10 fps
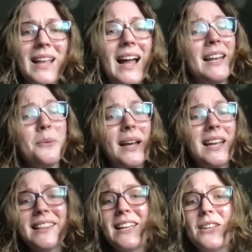Anyway,
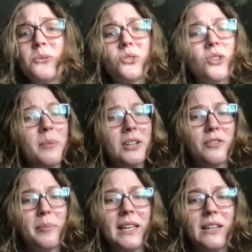thank you so much for
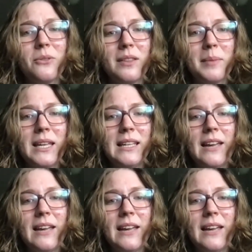being here with me.